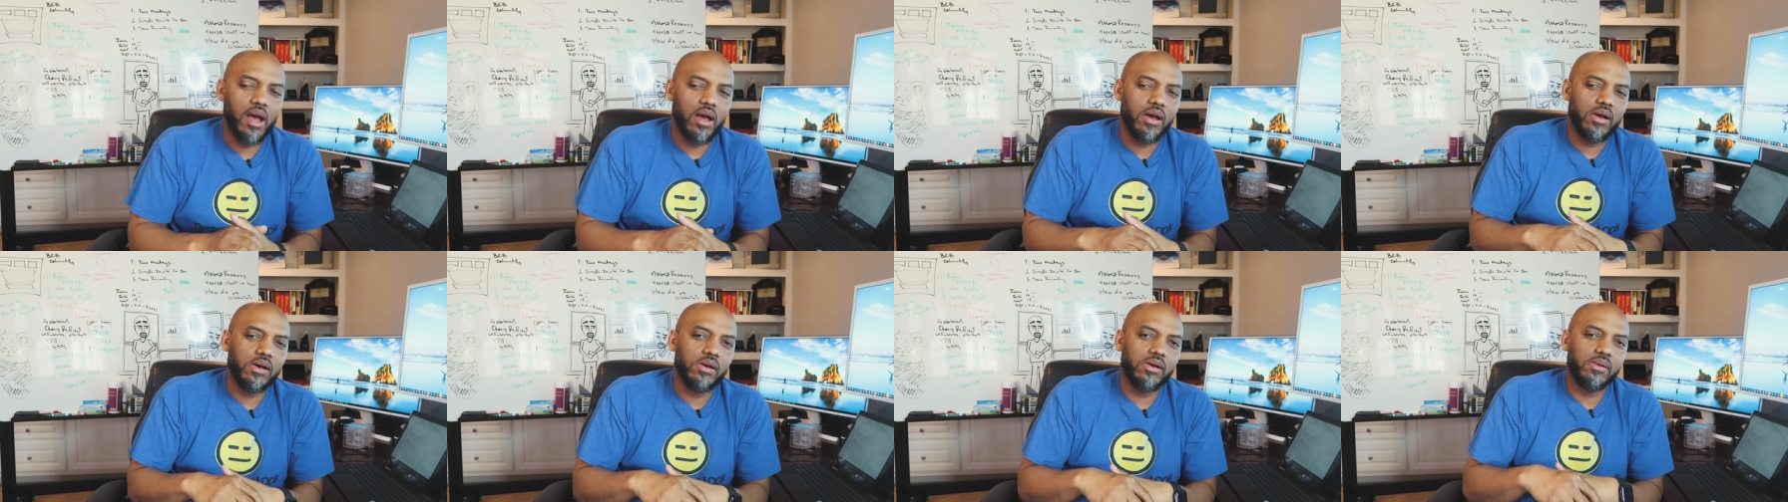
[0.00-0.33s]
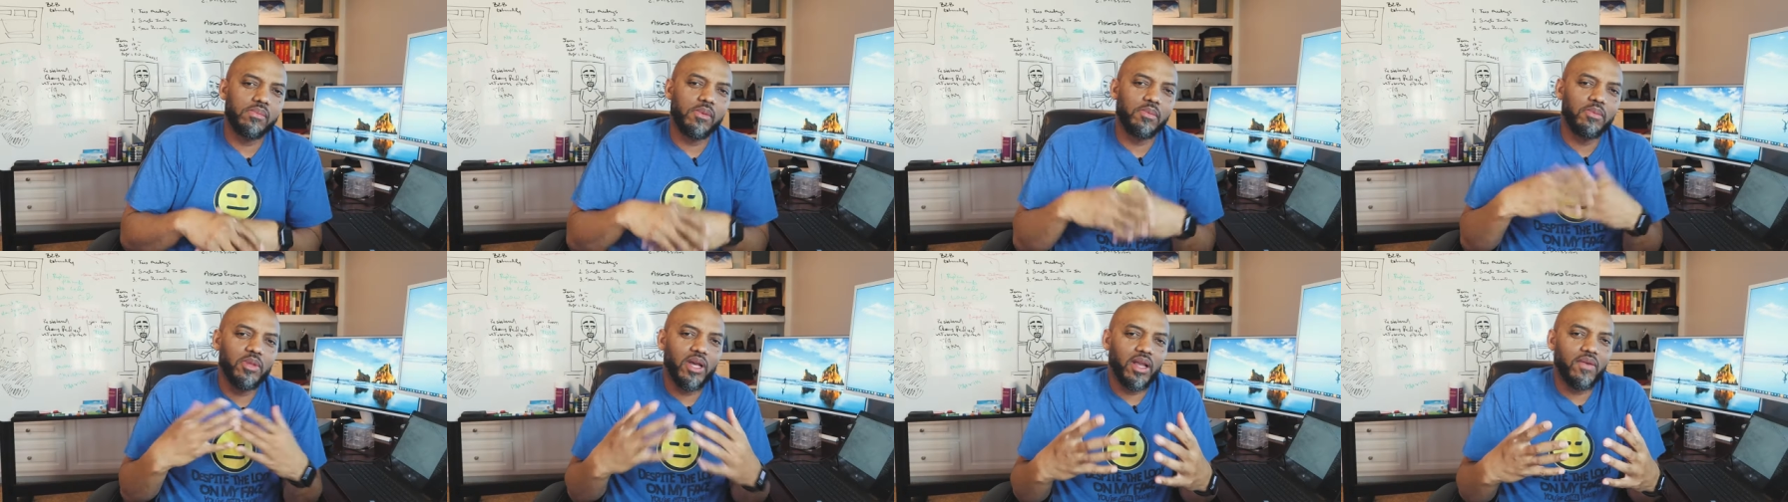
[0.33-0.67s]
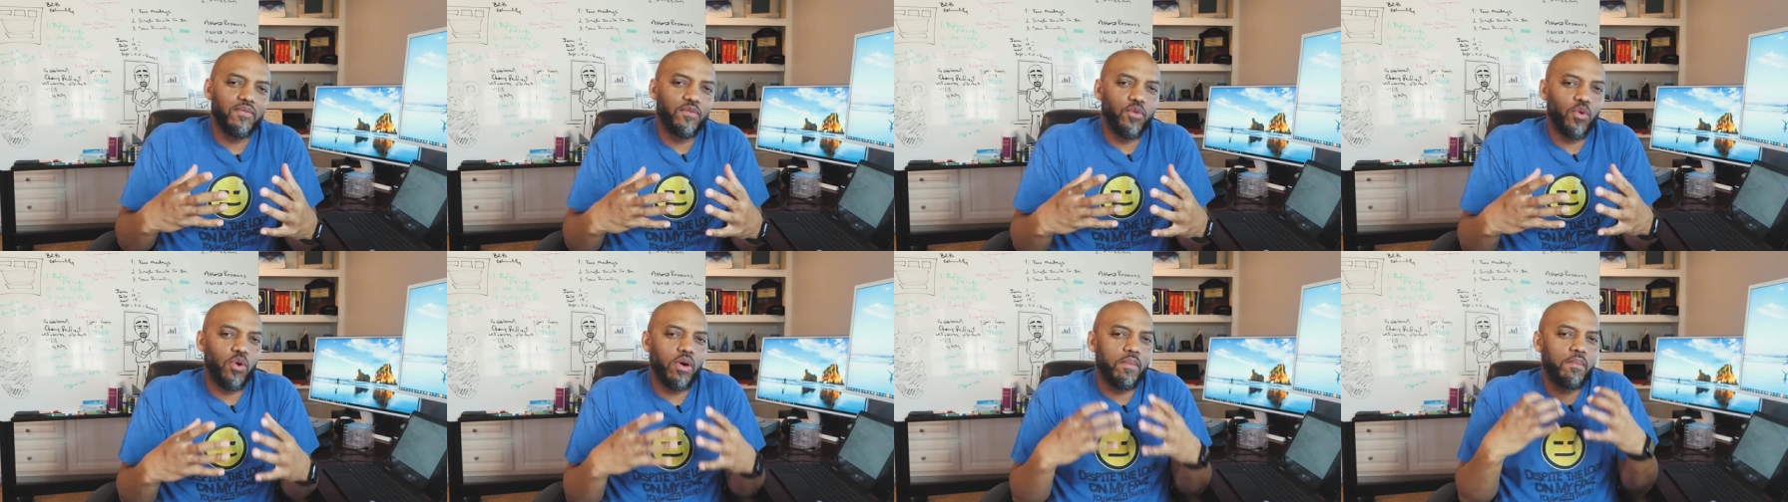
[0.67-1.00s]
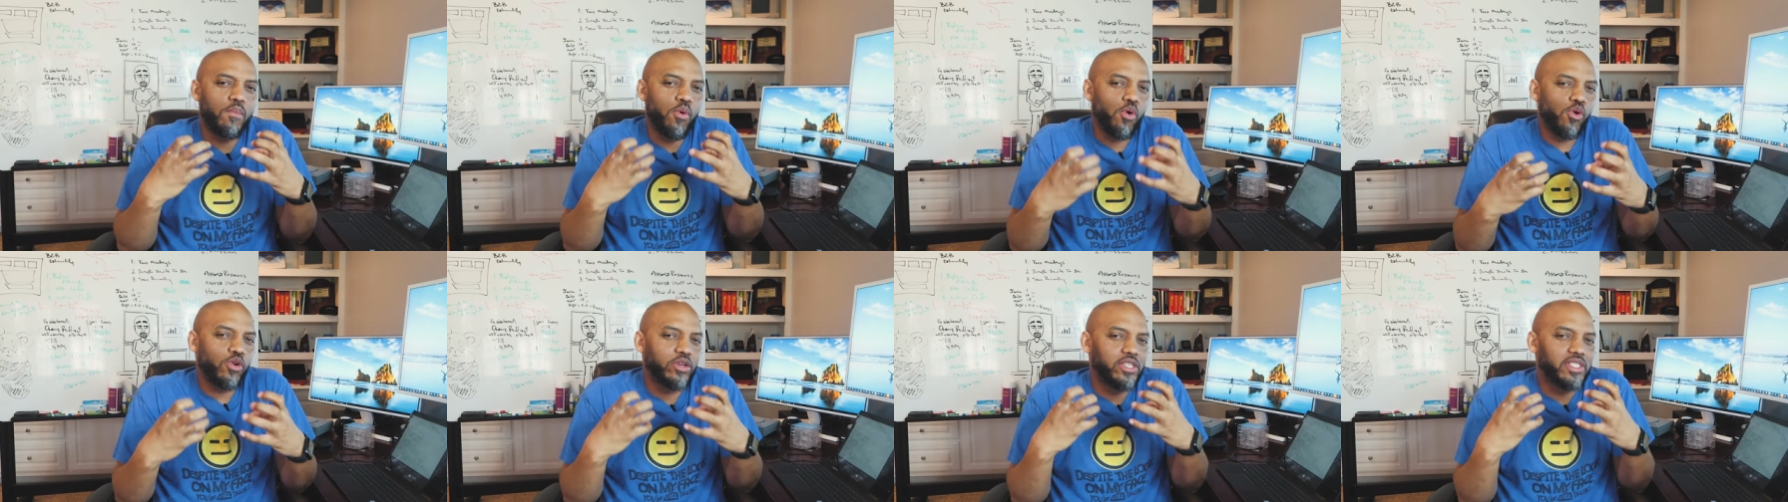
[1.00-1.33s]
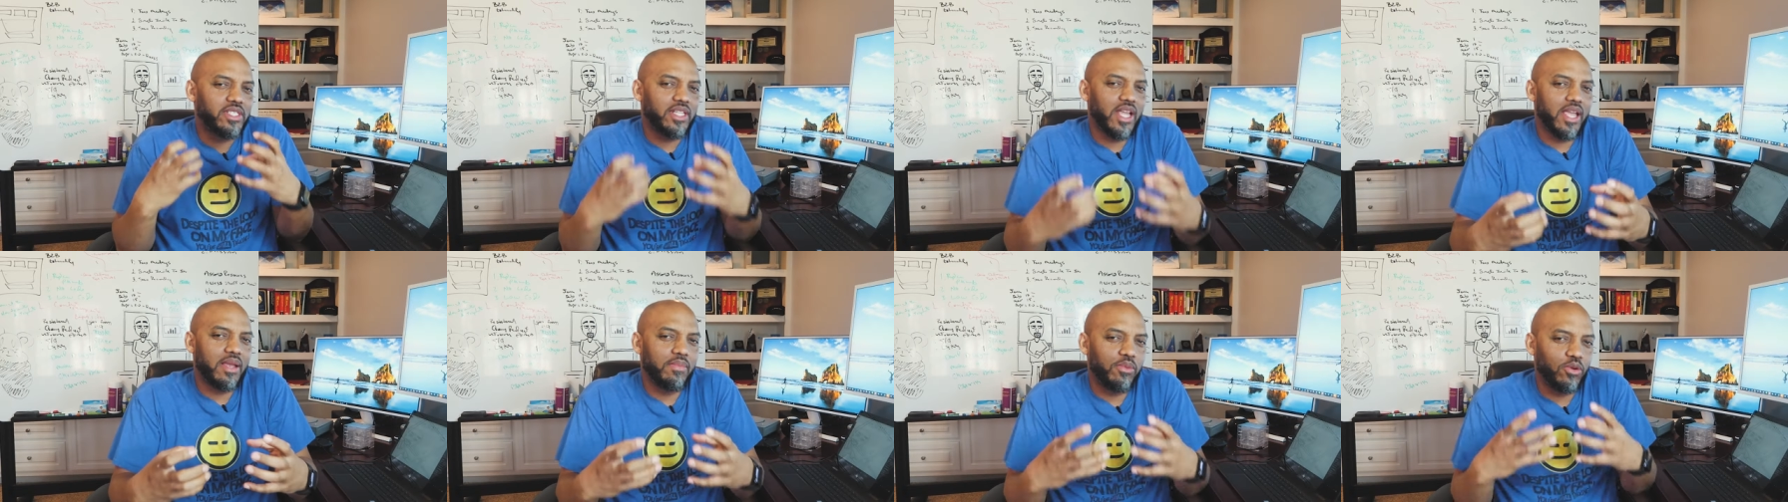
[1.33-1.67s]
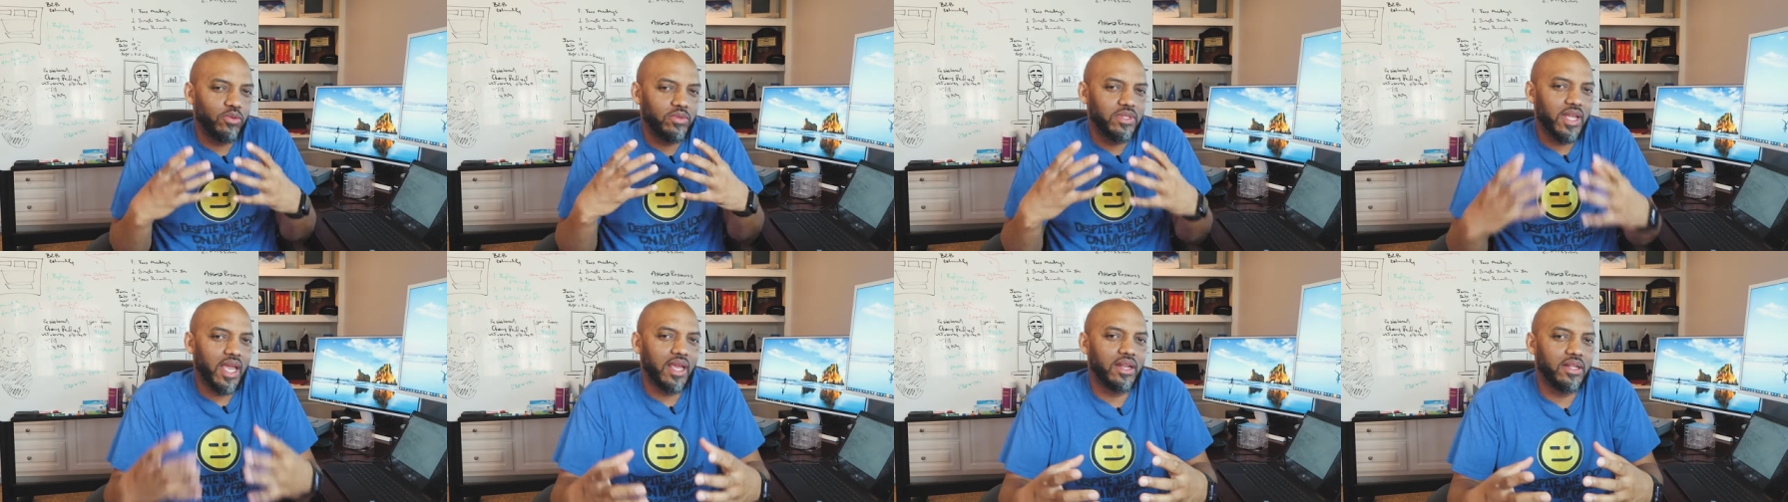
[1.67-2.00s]
Um, I'm looking for a more
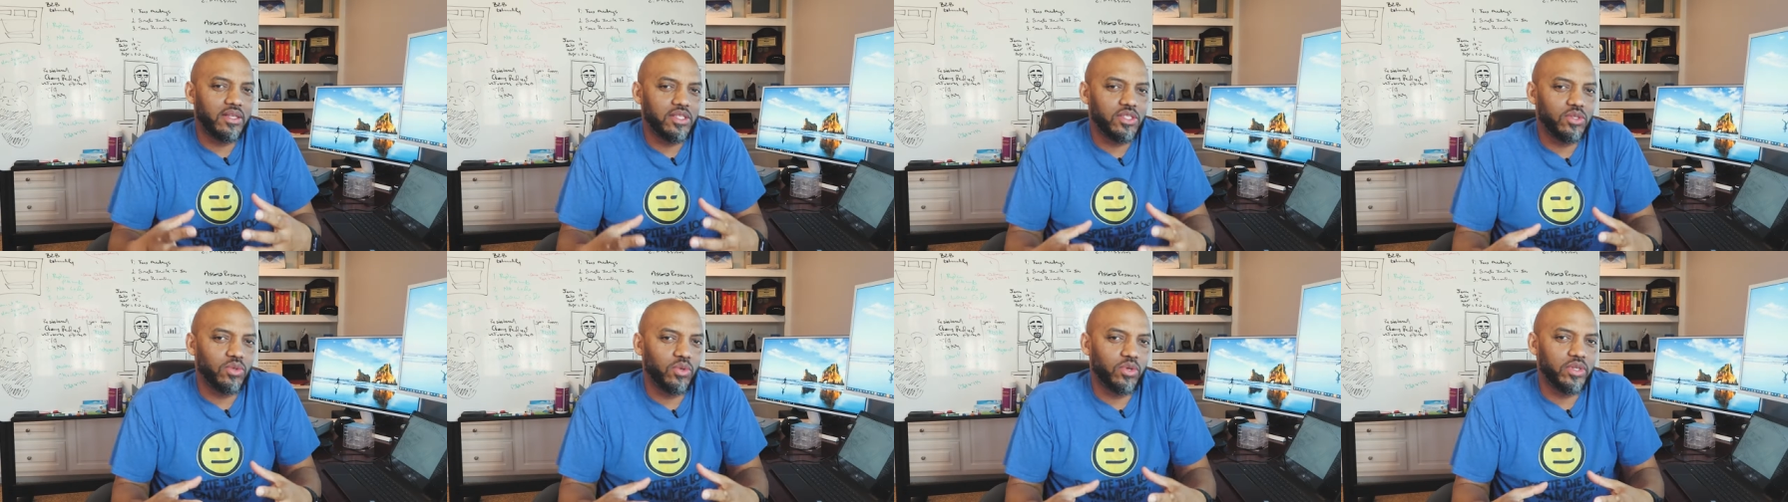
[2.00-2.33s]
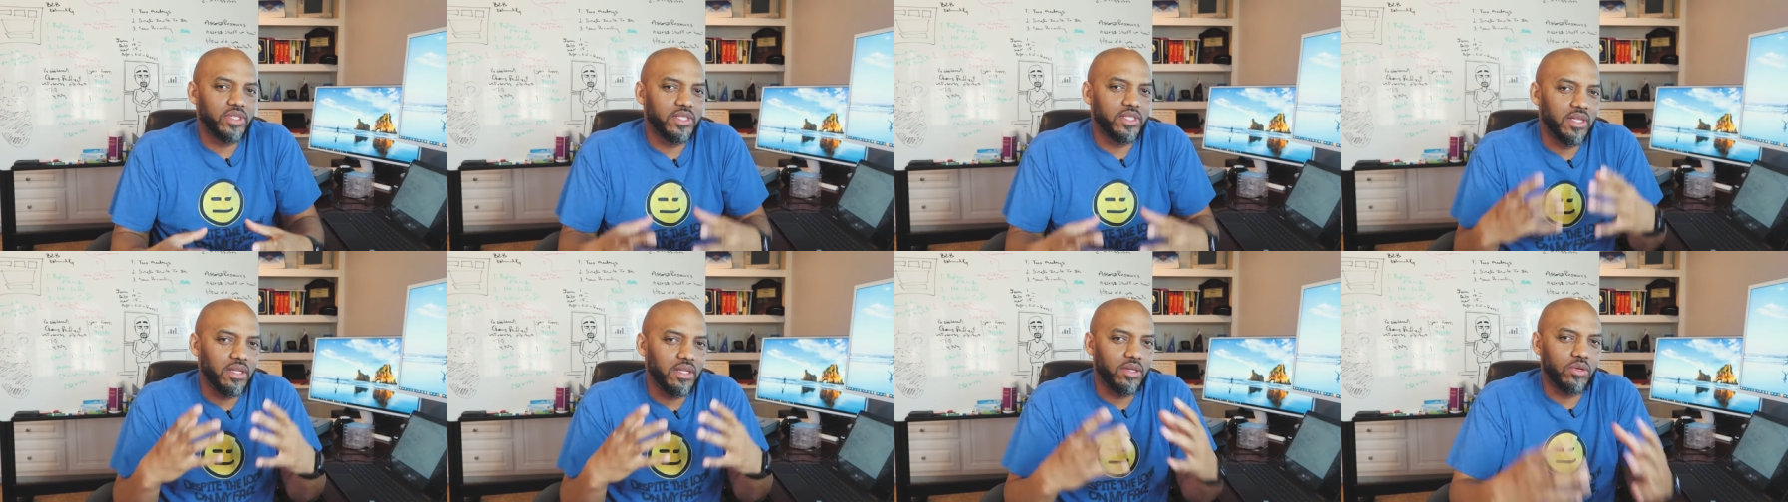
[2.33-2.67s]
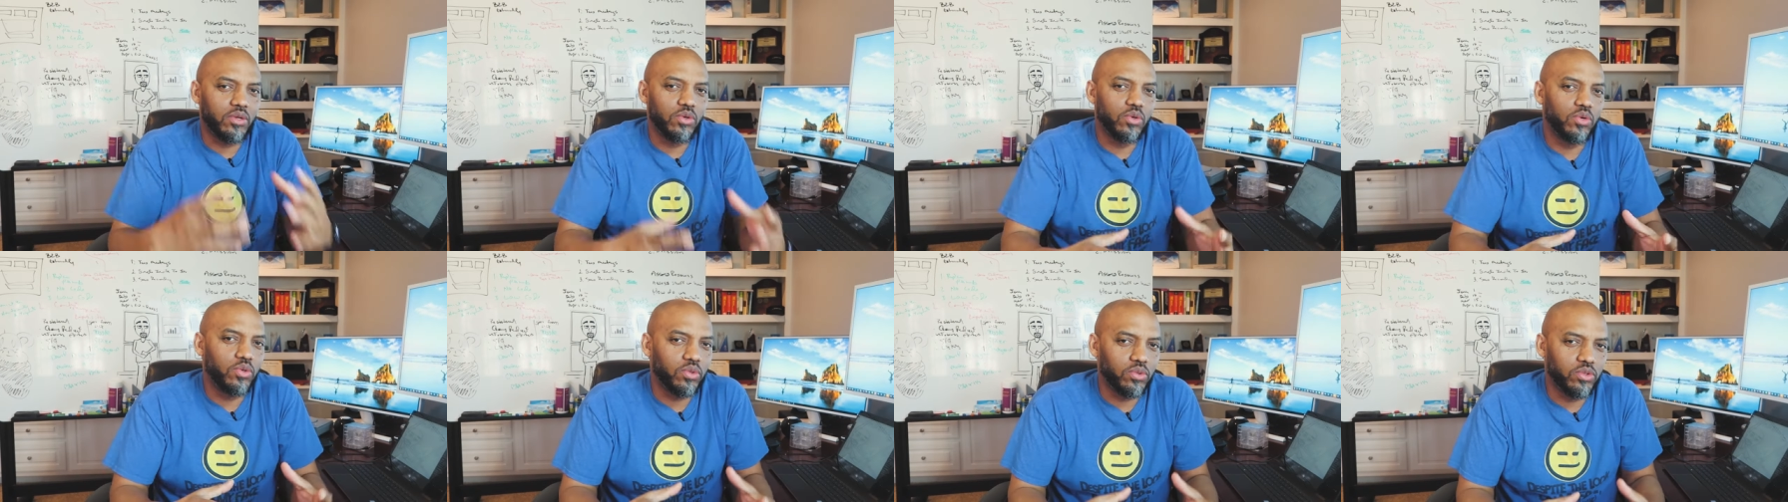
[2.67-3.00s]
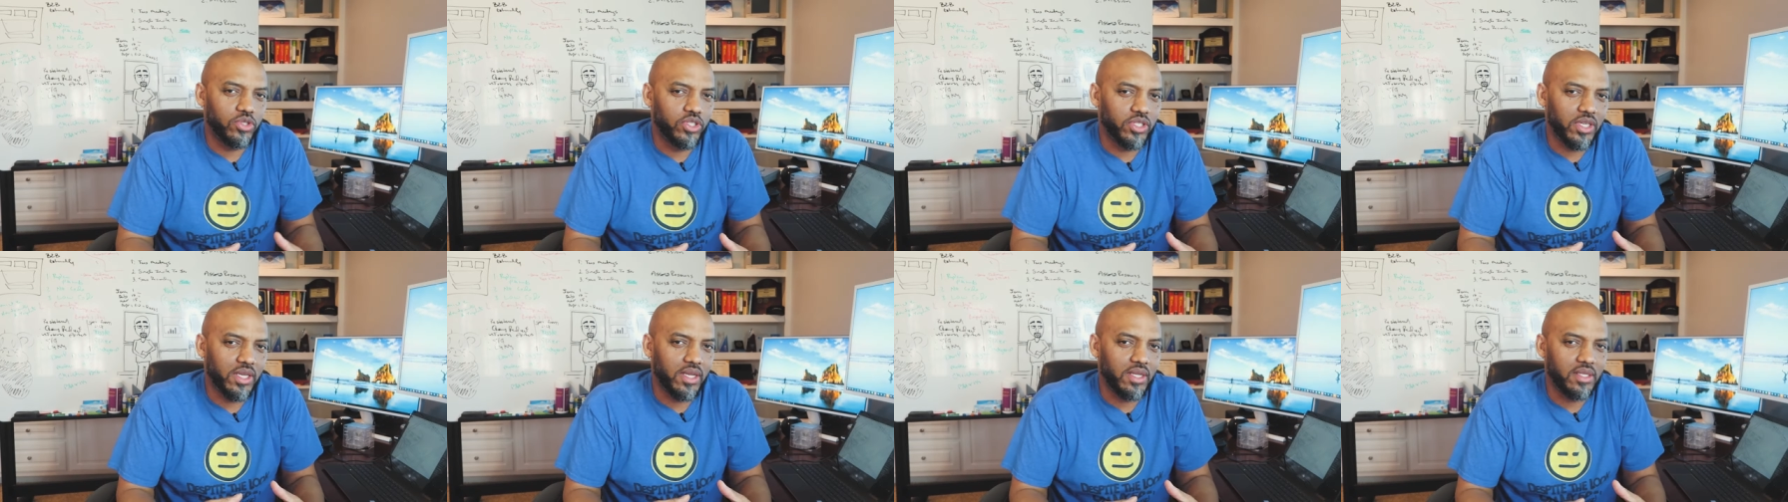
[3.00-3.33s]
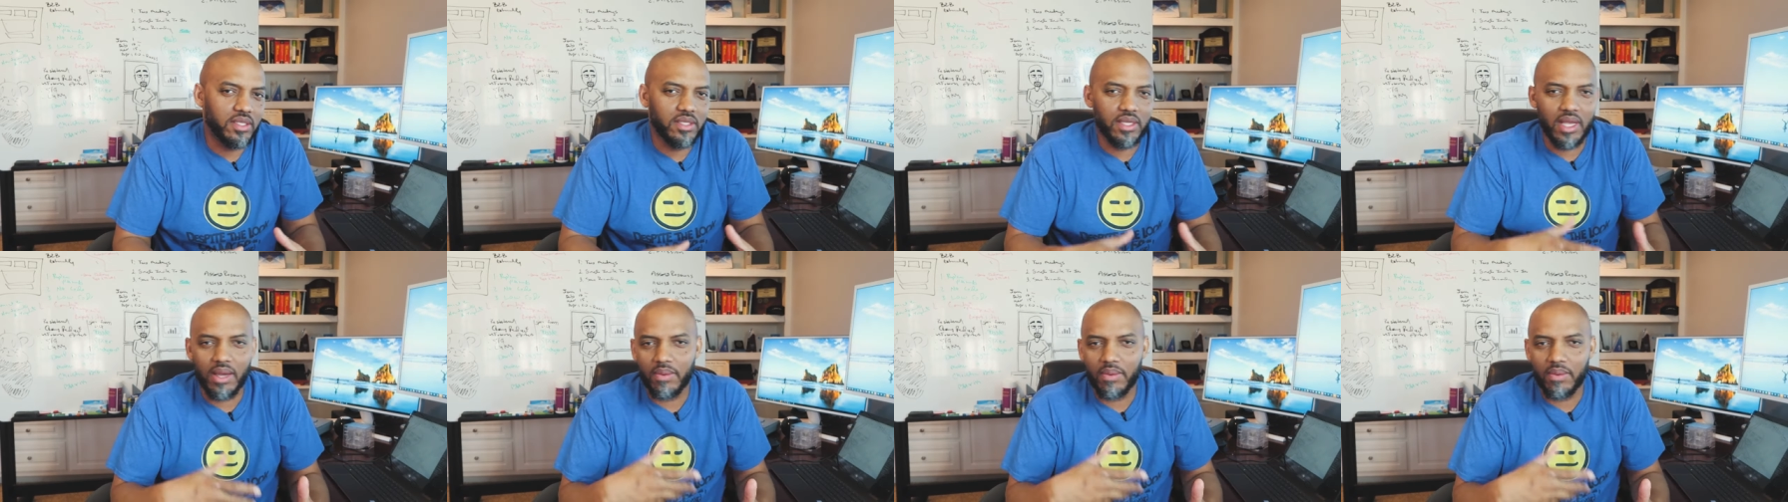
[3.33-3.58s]
stable data source than Google Sheets.